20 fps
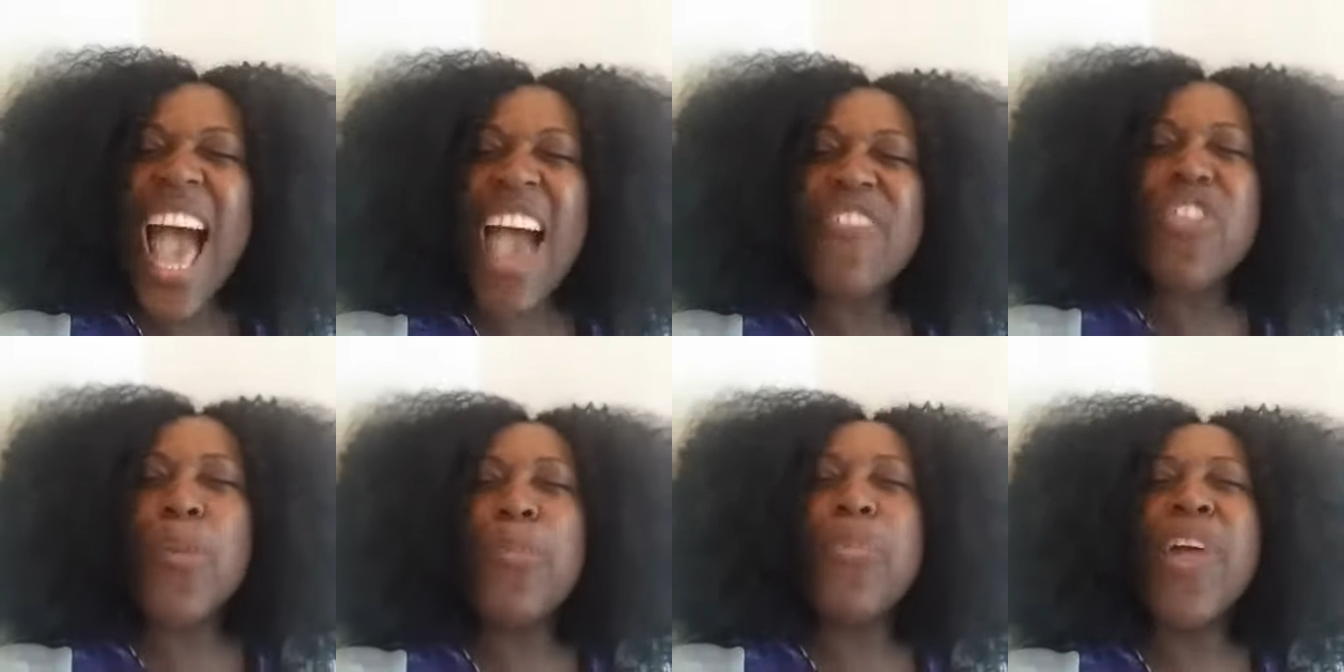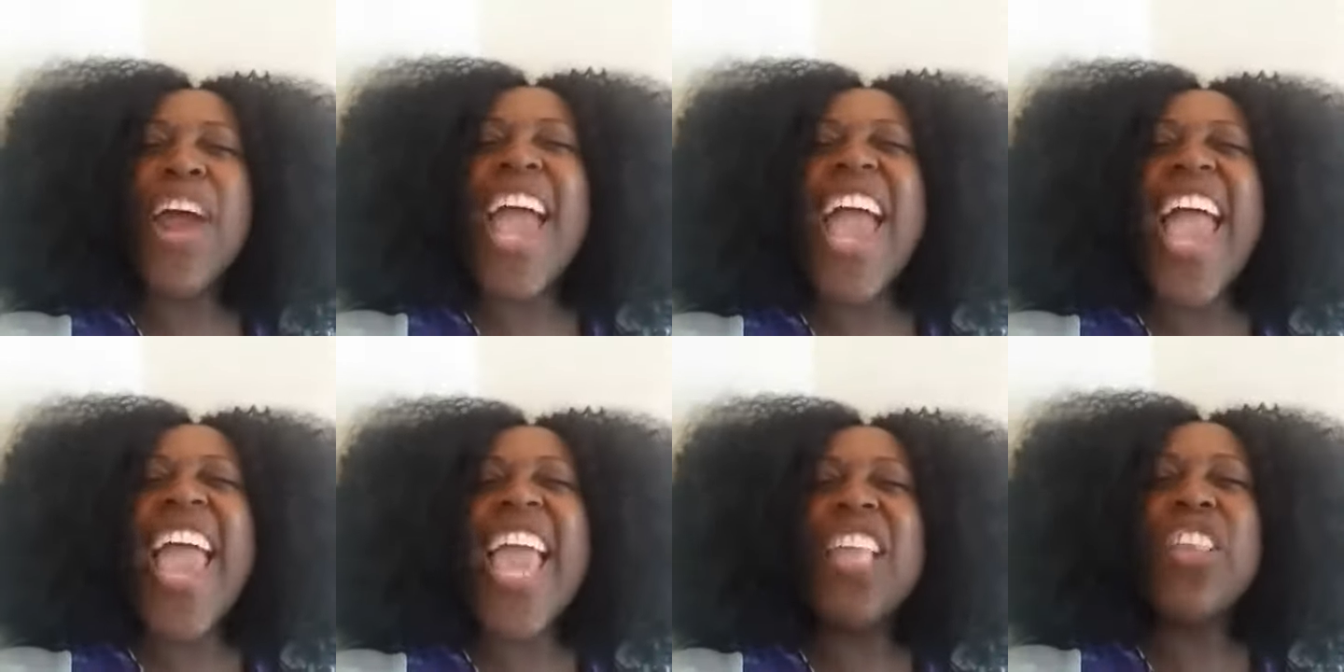Have you
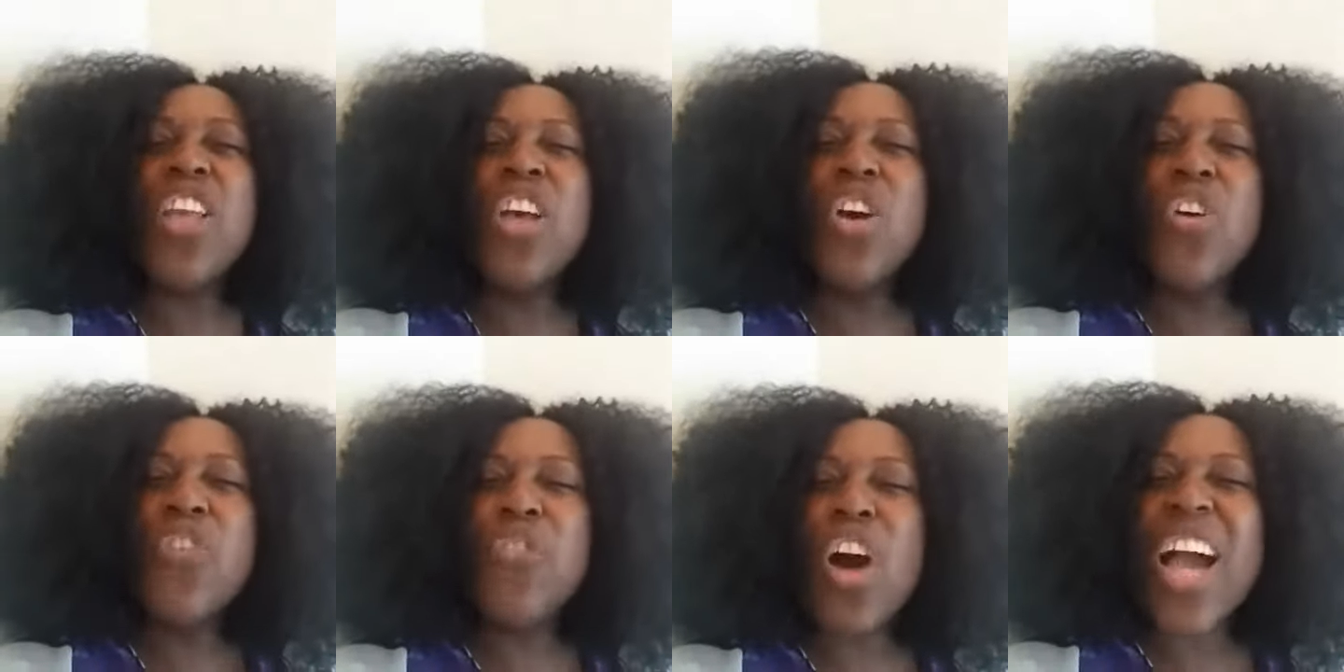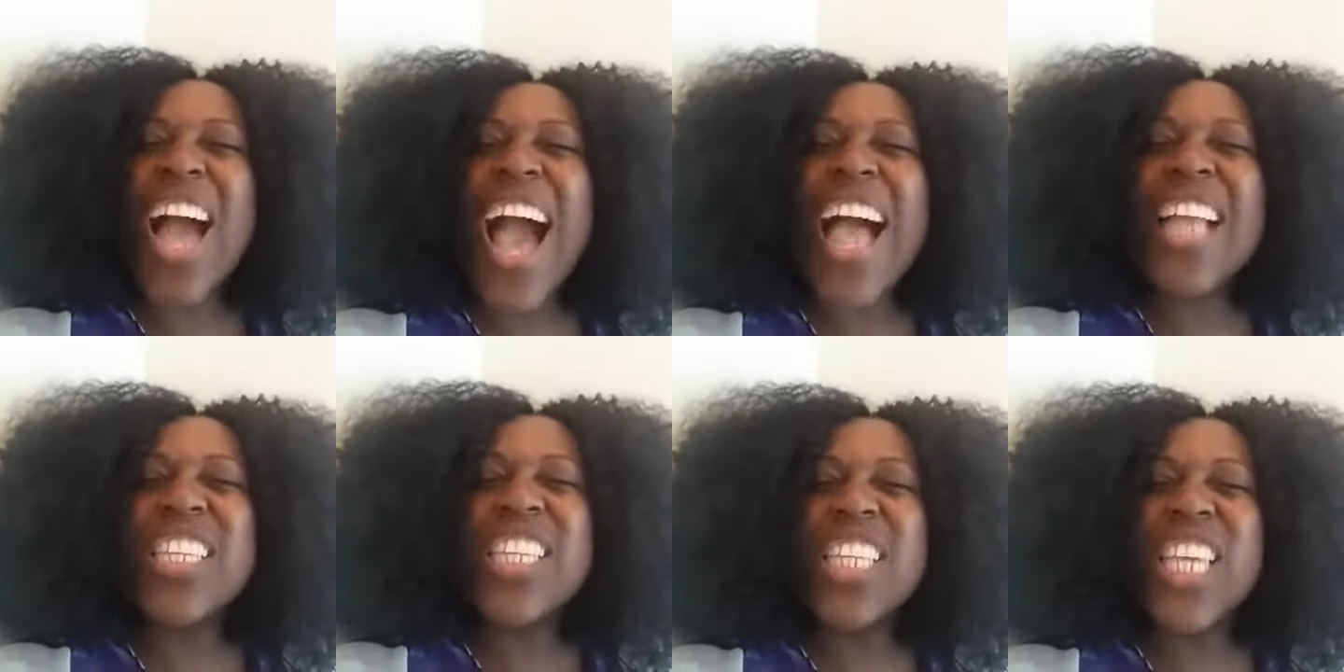prayed for
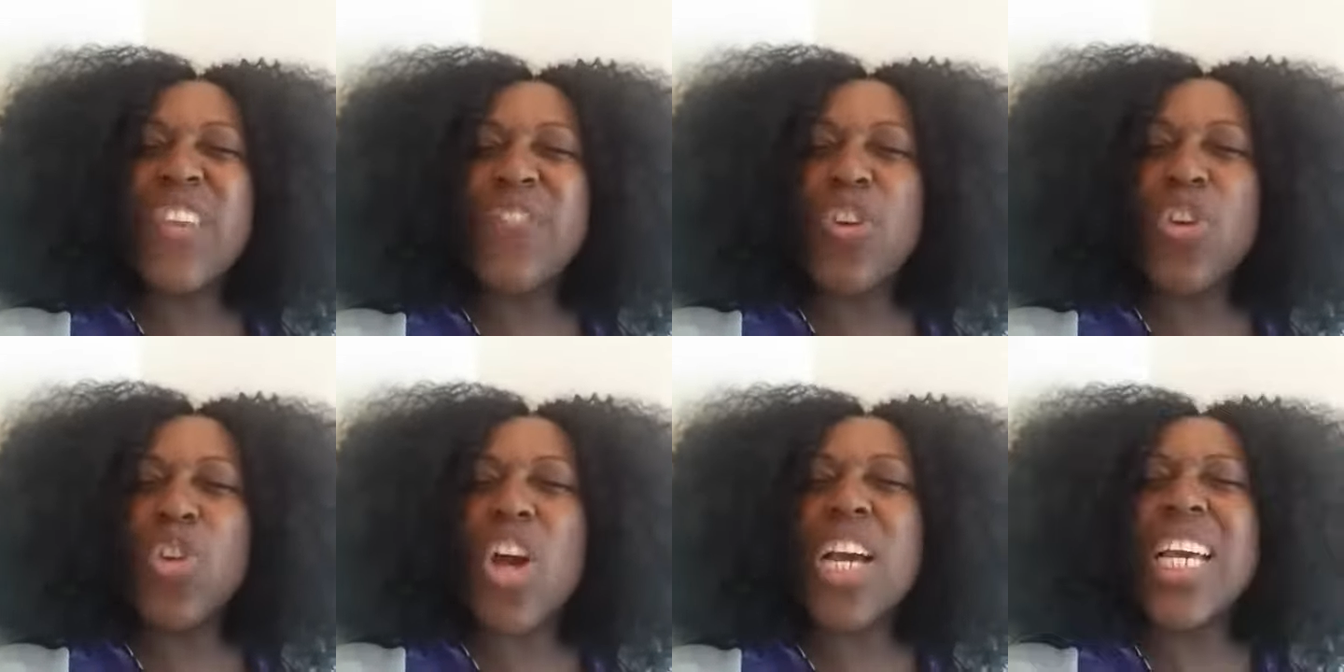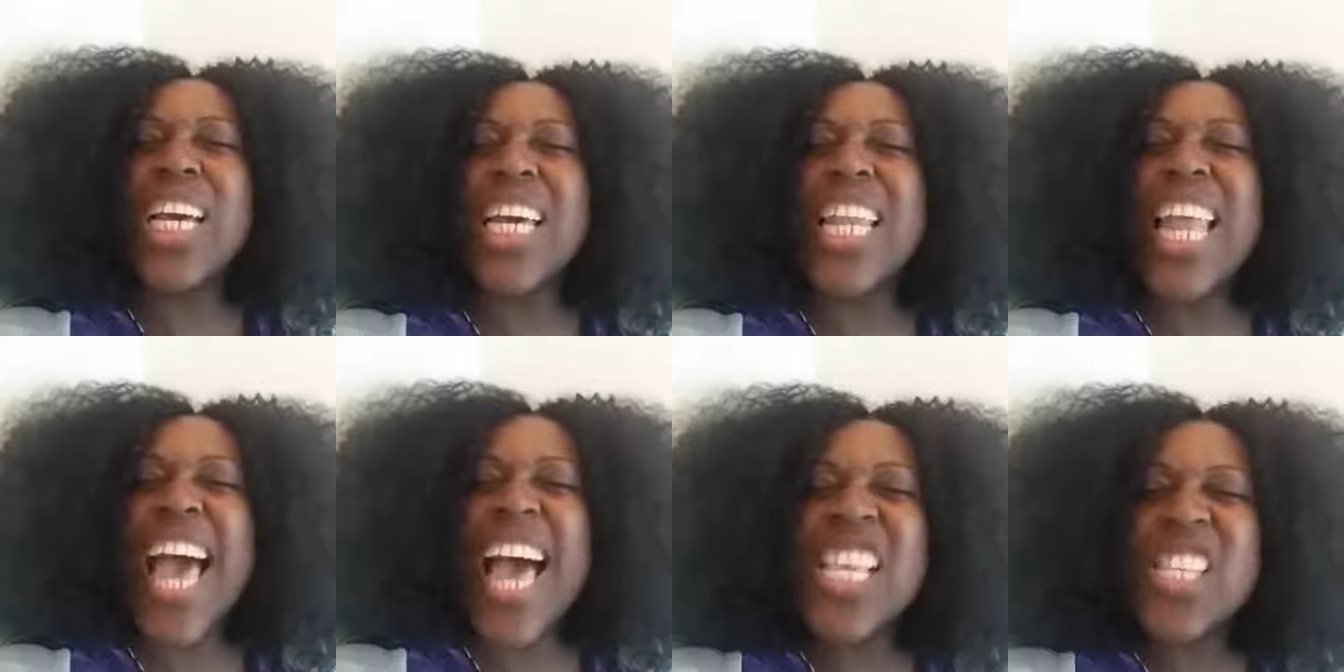God to give you a
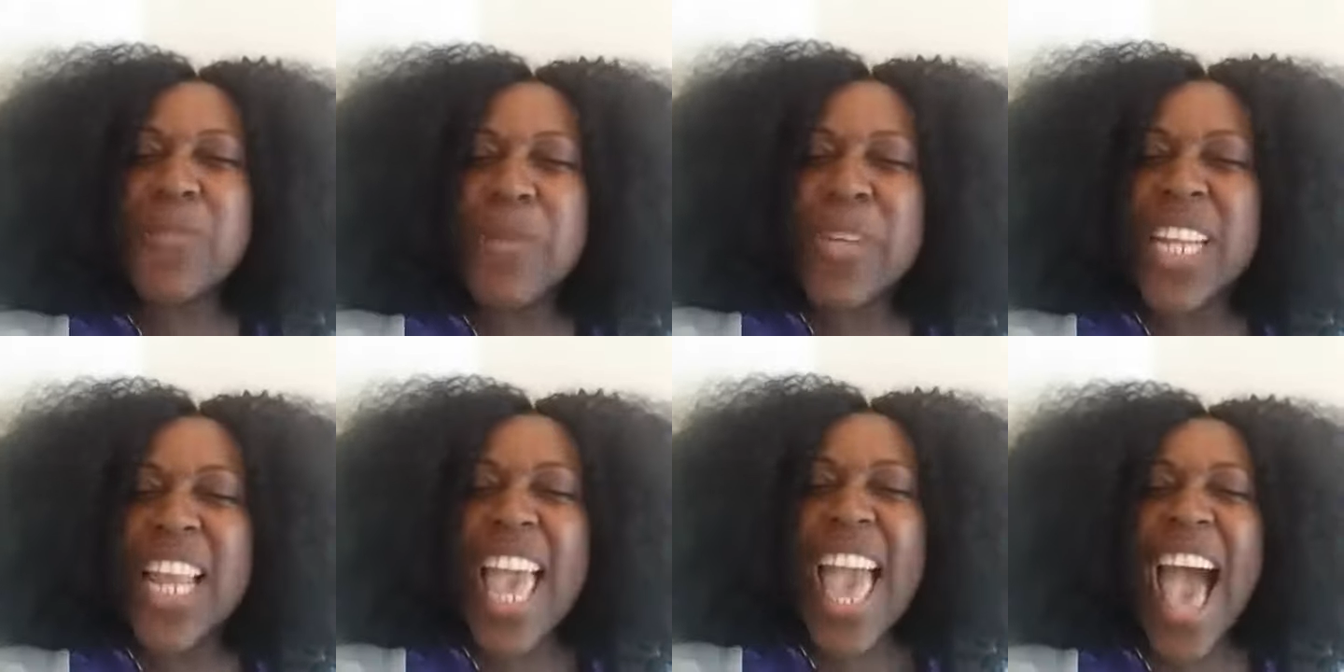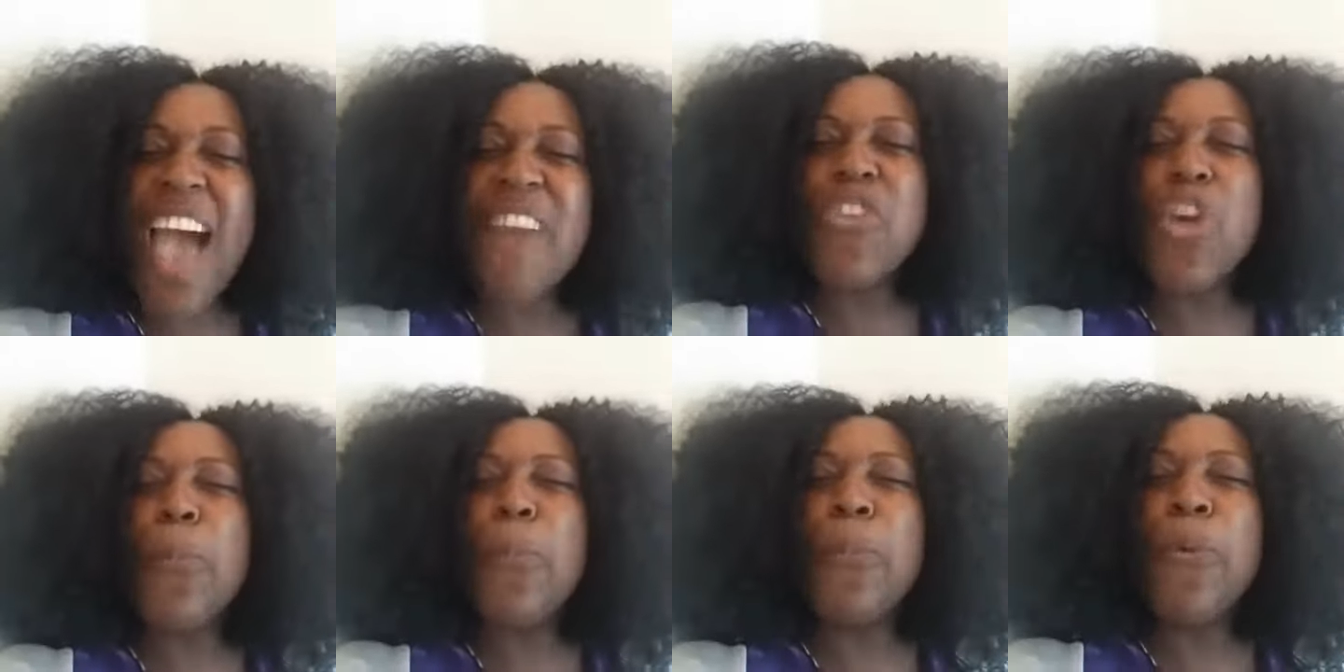good husband?
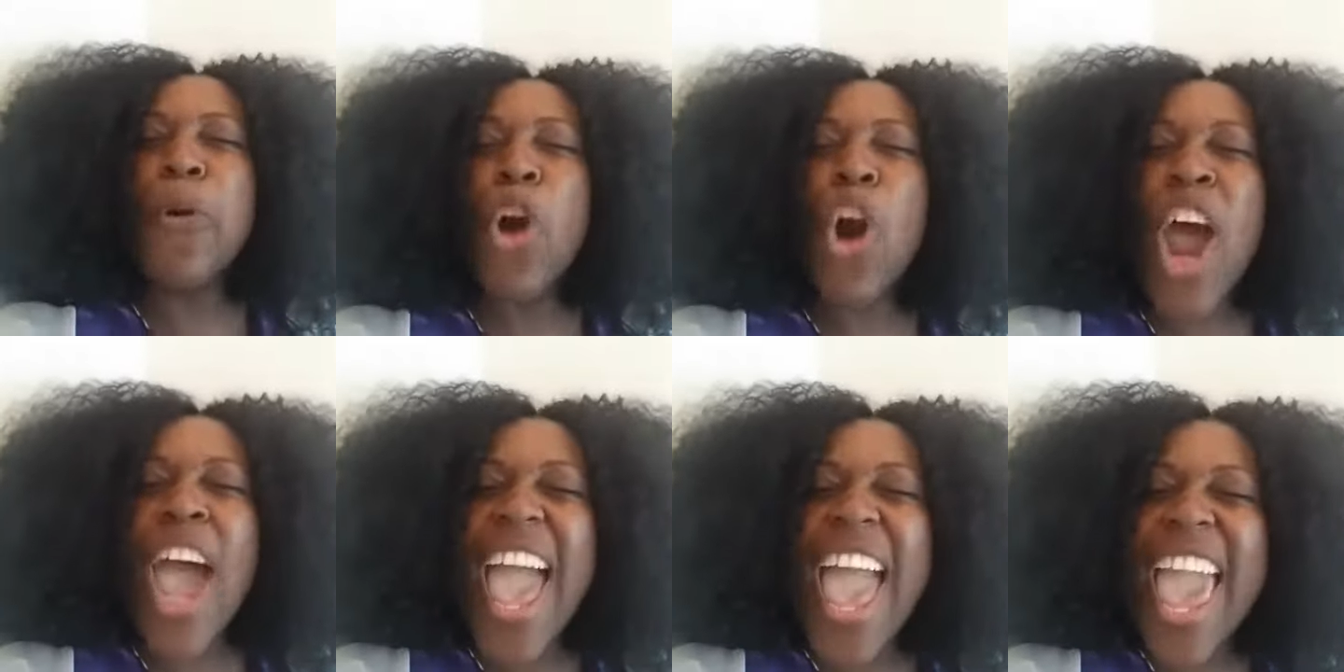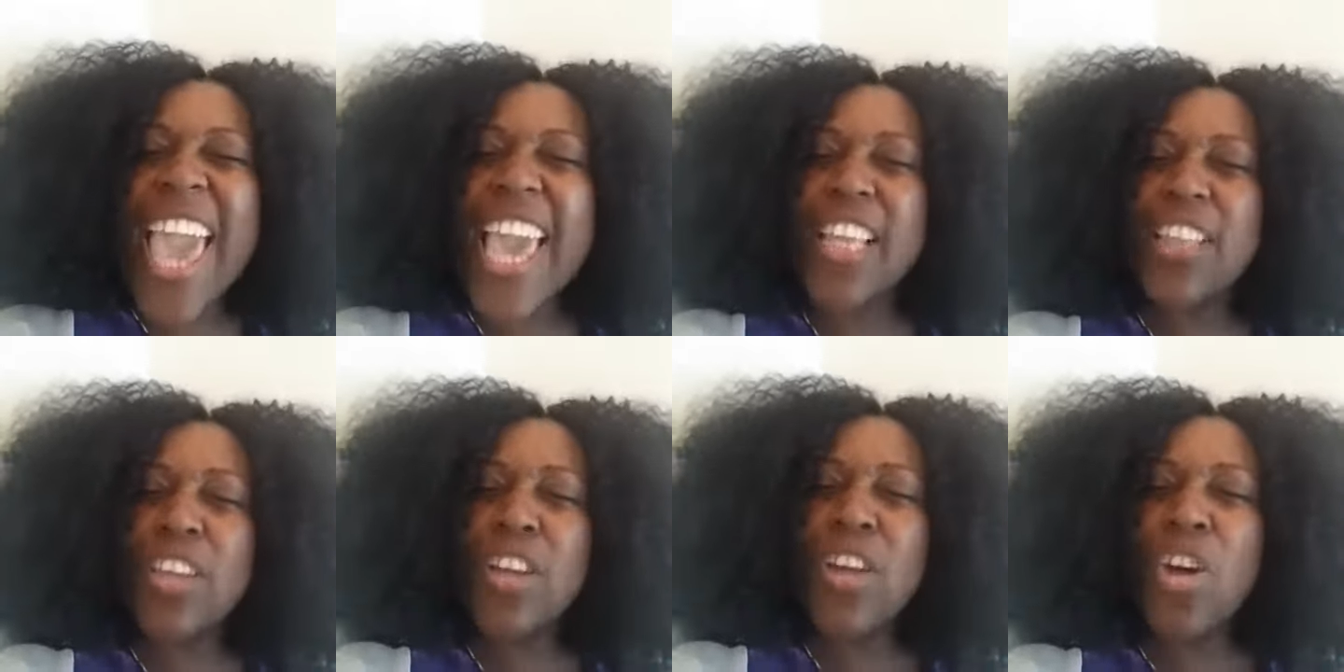Have you
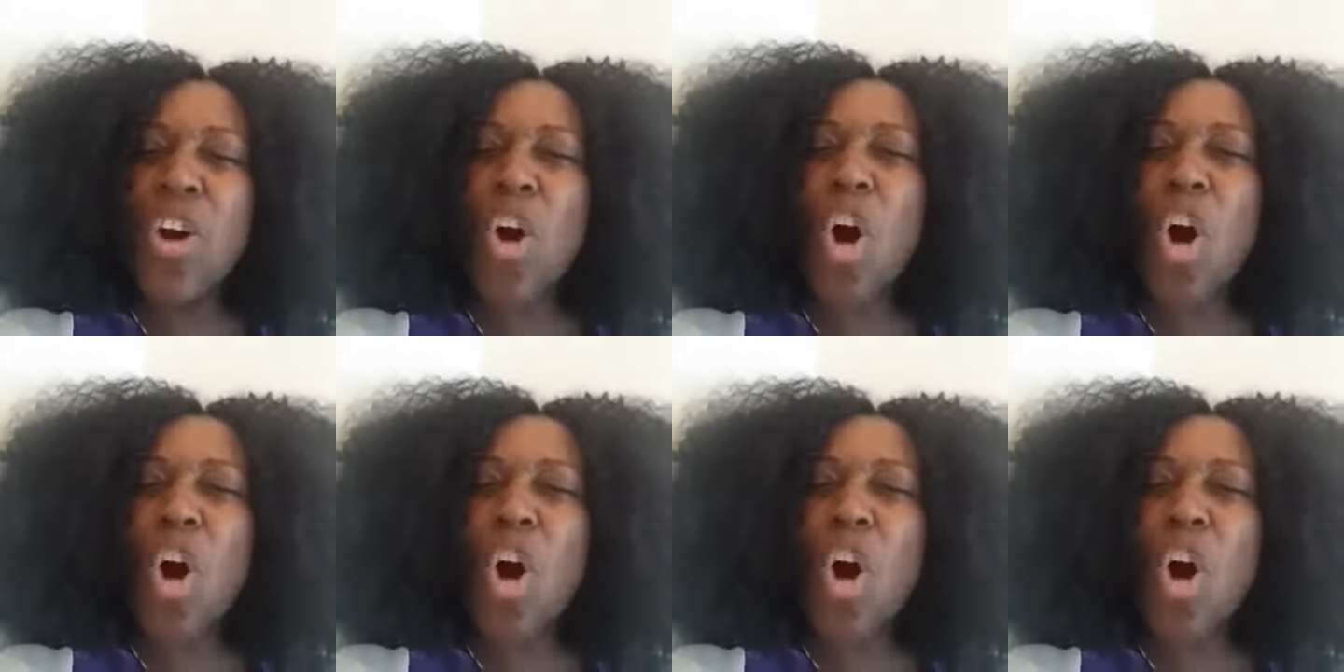prayed?